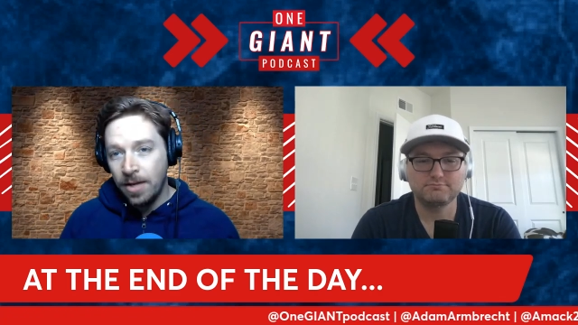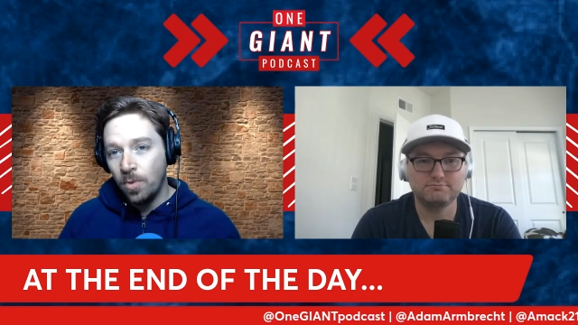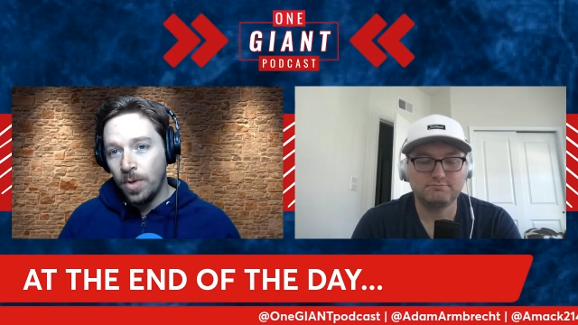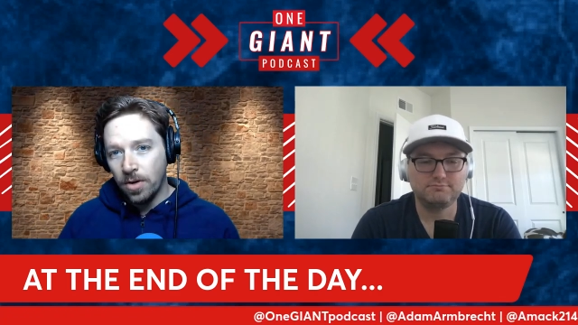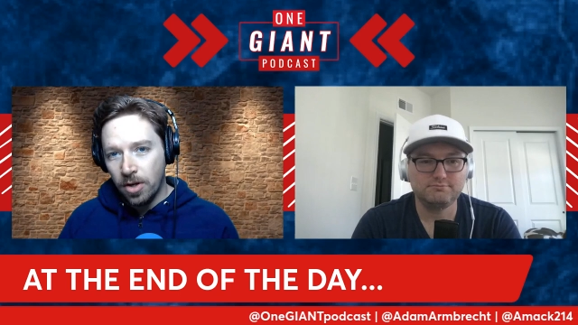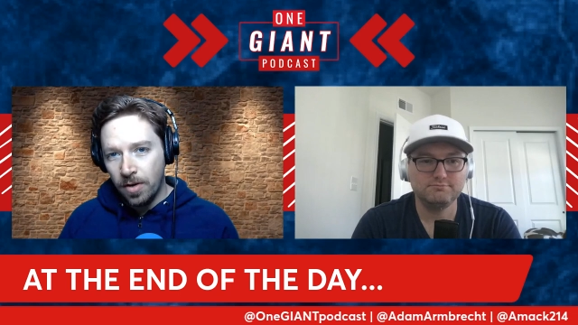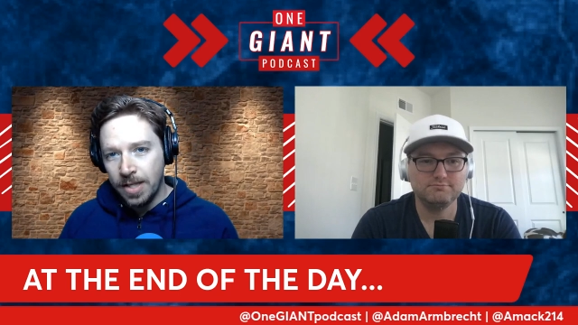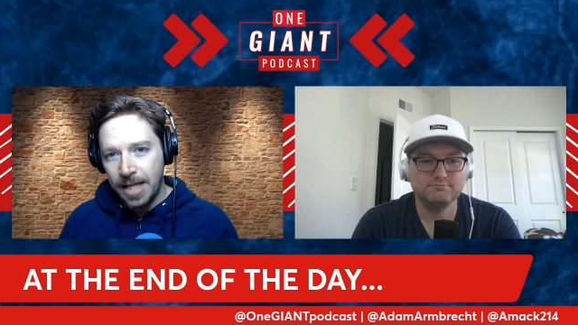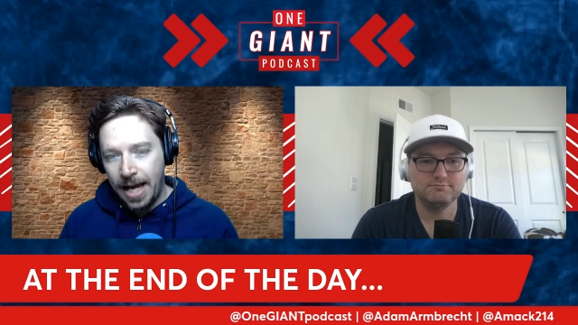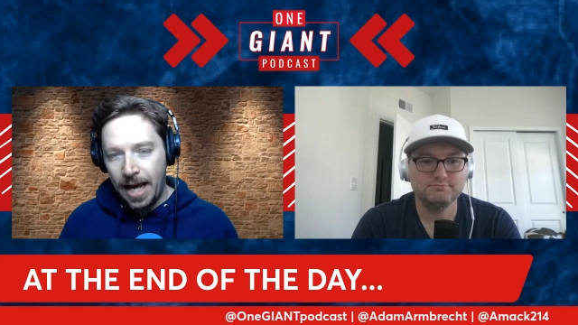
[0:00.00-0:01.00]
Speaker 1: we are going to
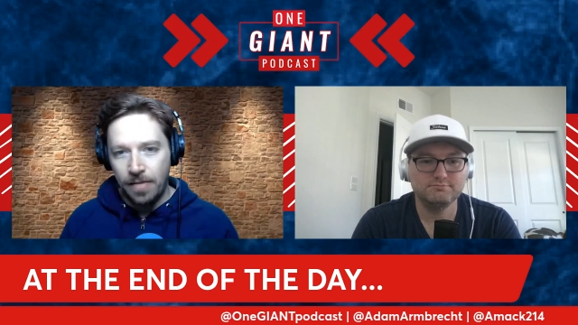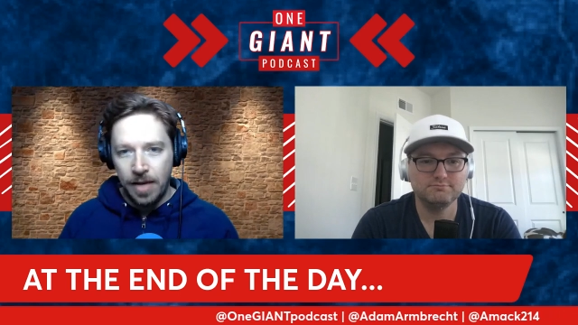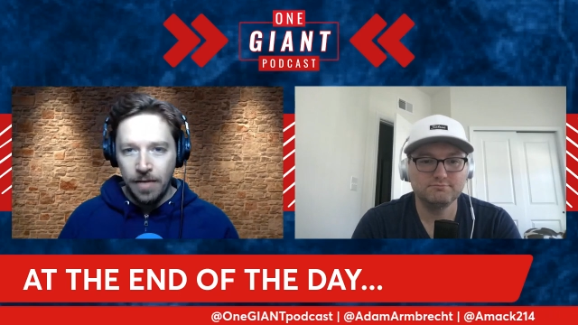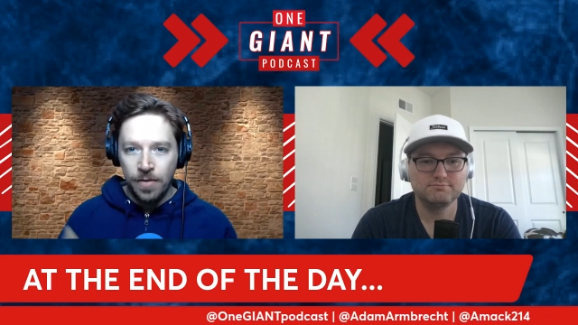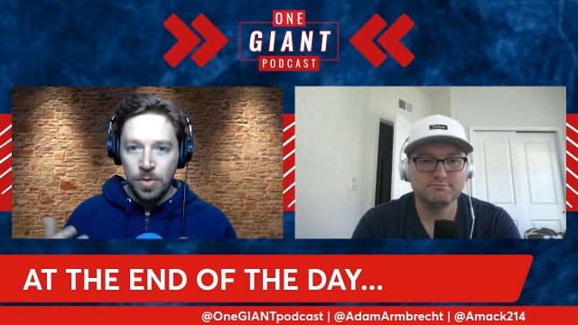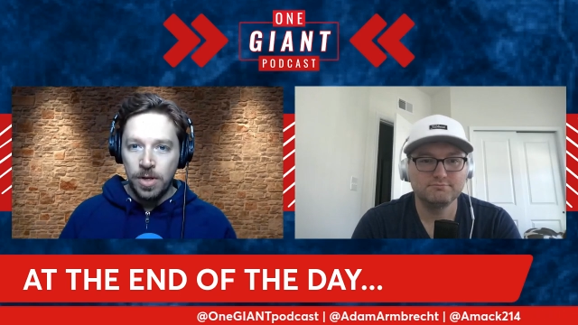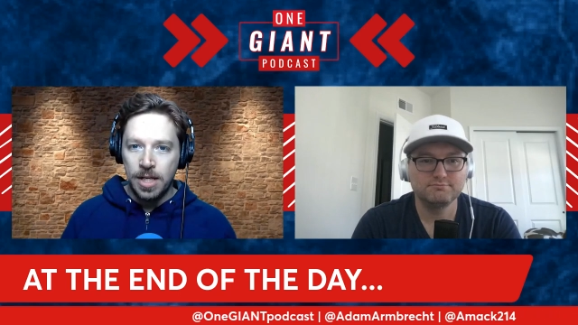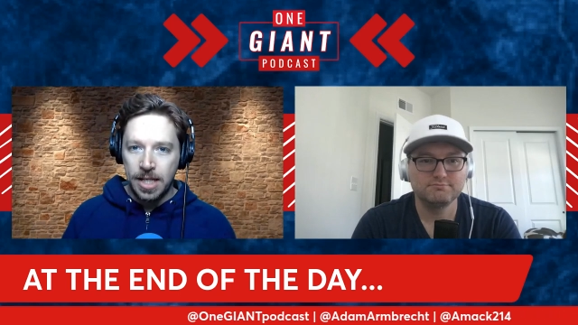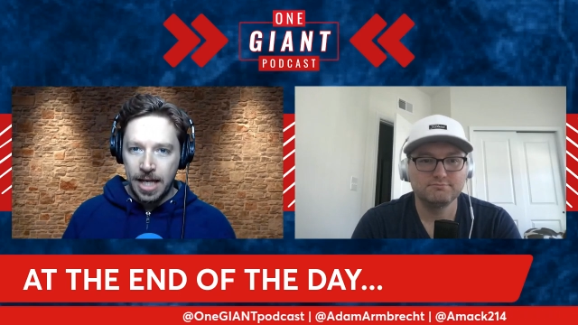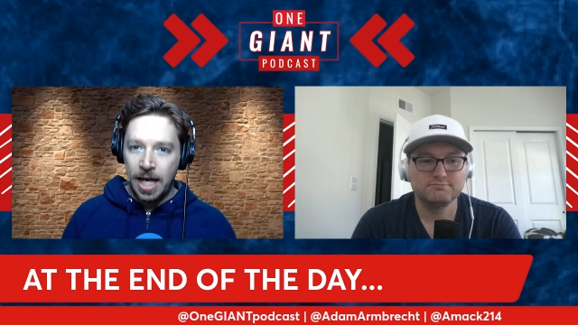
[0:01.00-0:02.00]
have everyone in
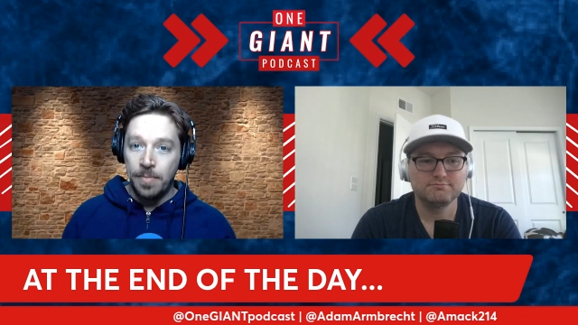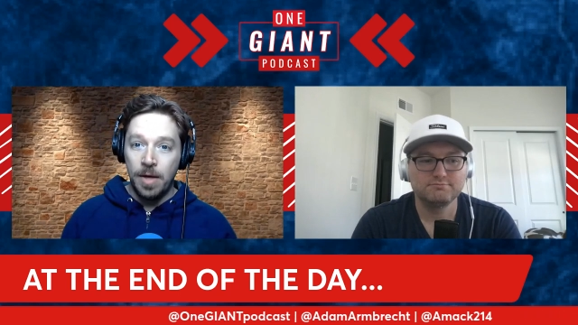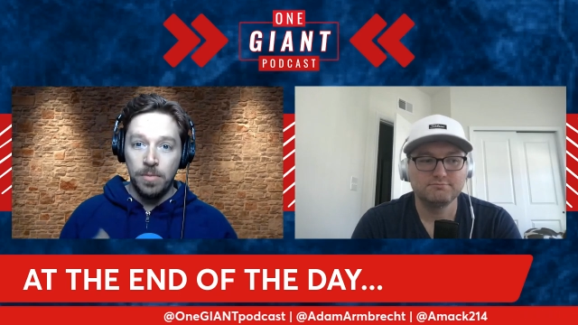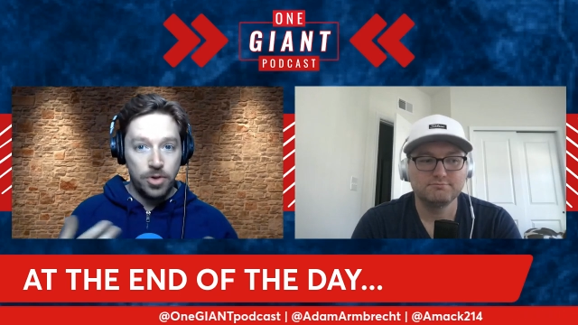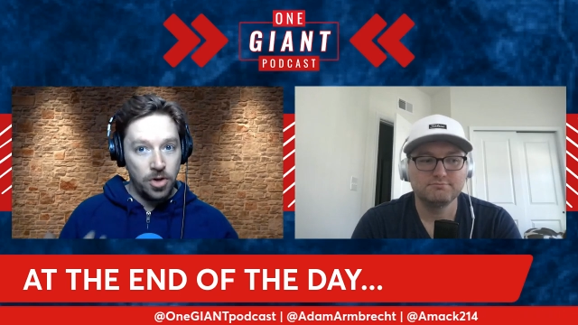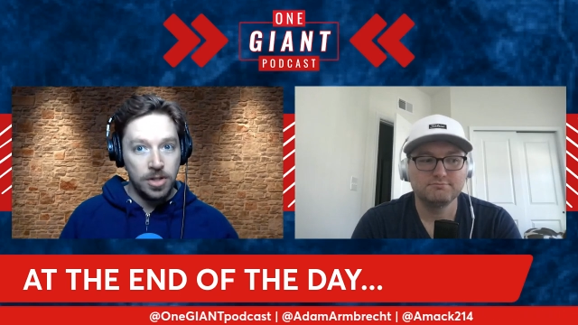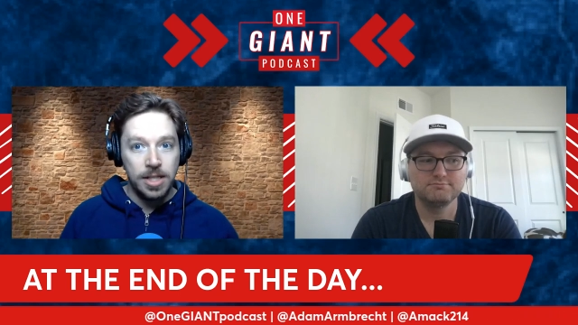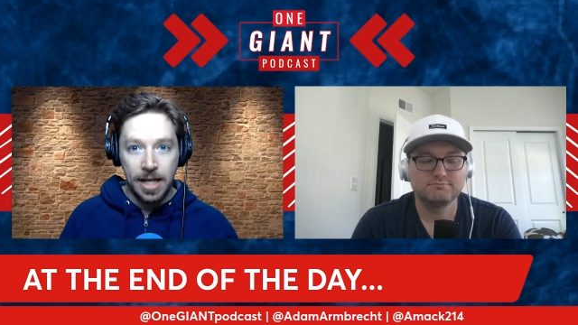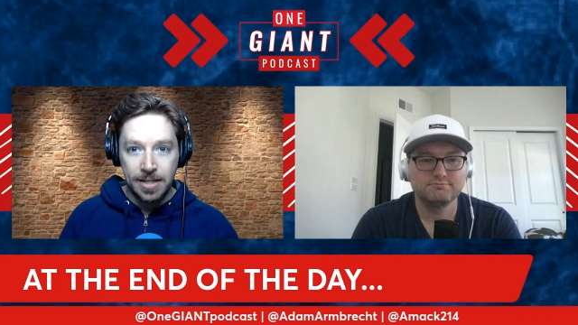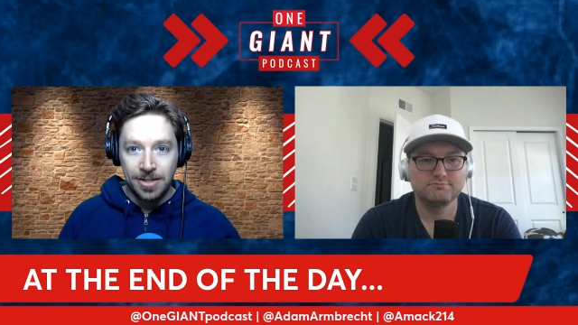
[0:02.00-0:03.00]
camp, and we'll start to
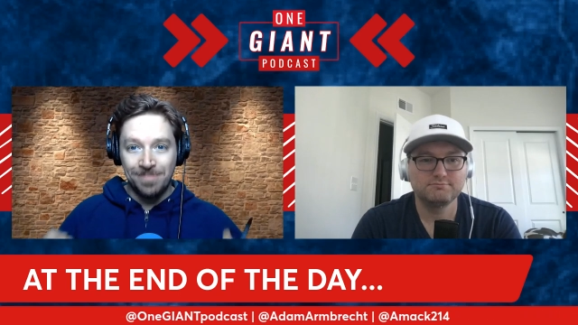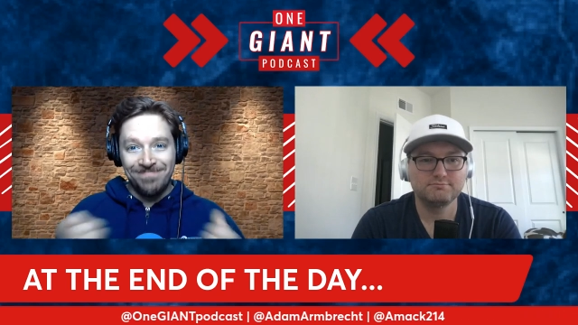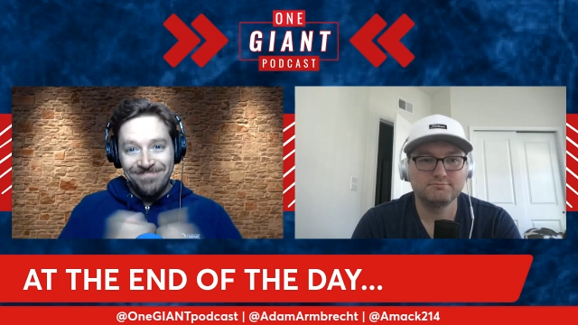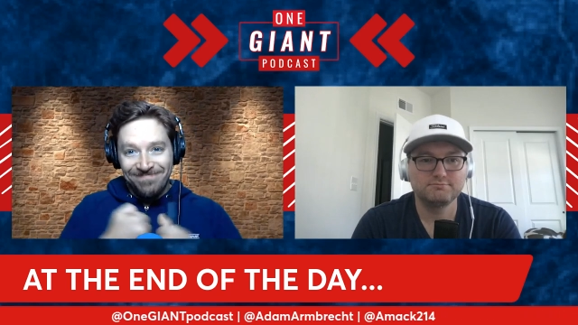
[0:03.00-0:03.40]
get some